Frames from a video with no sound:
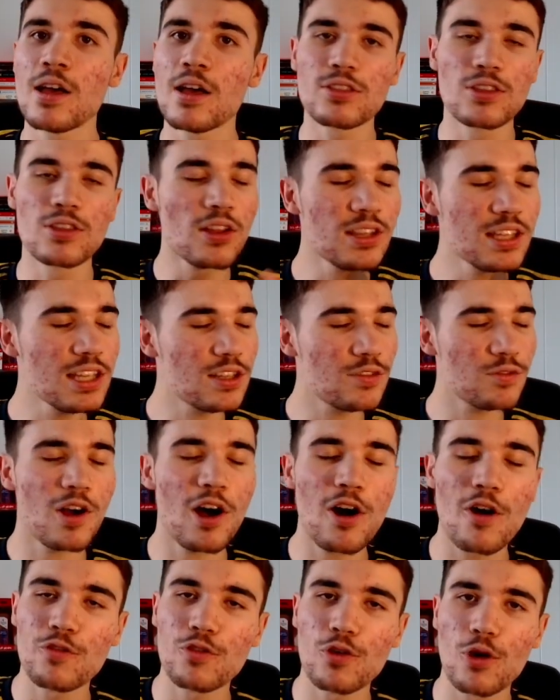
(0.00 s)
None of these
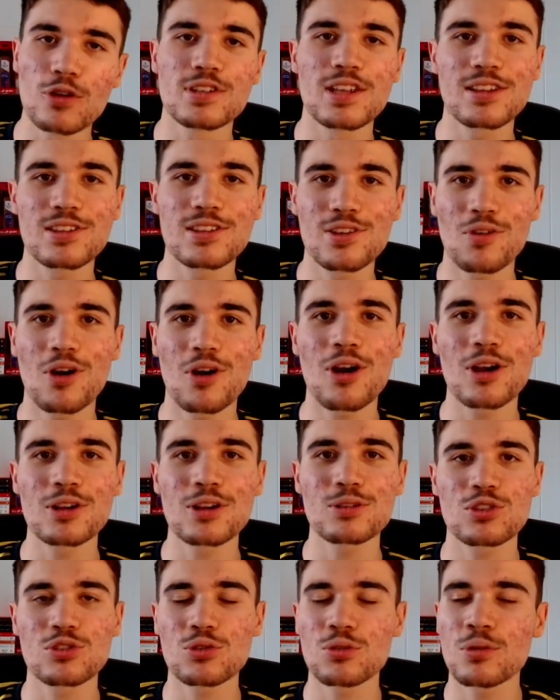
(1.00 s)
foul throws that Tavares
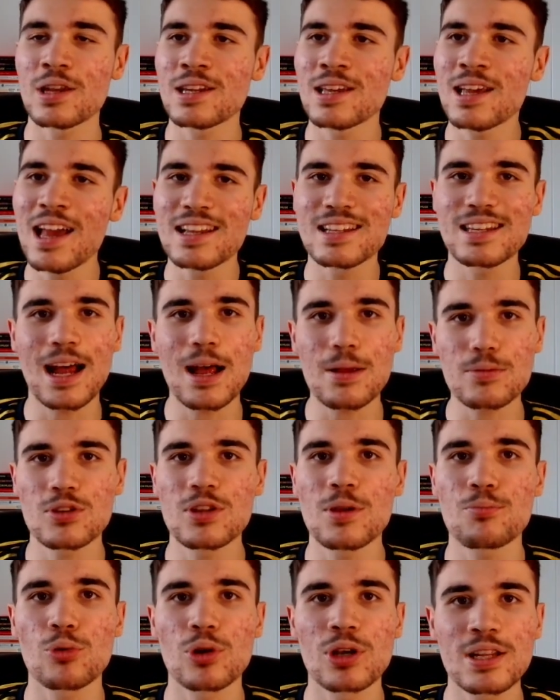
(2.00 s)
was doing. Did
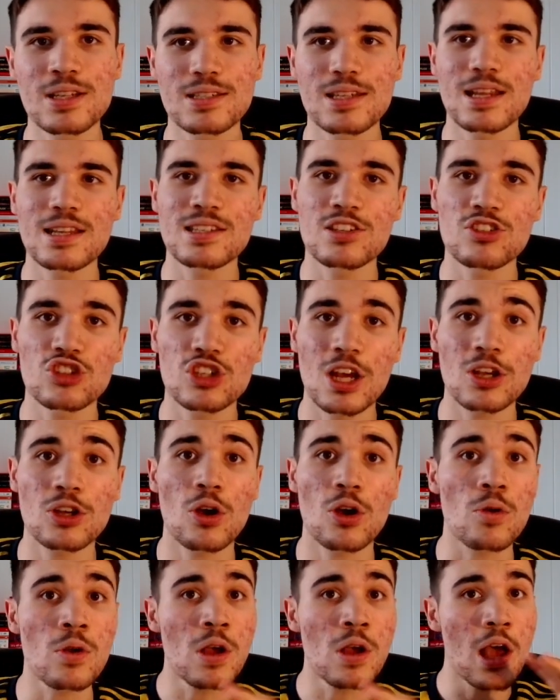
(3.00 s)
absolutely brilliant today,
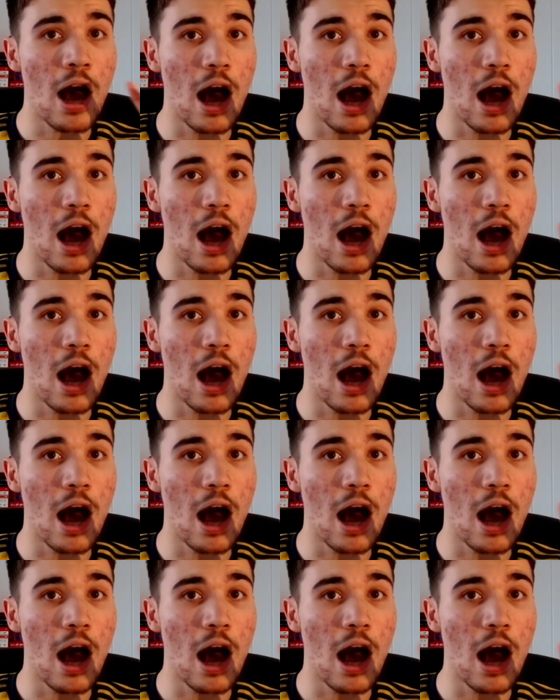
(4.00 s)
Zinchenko.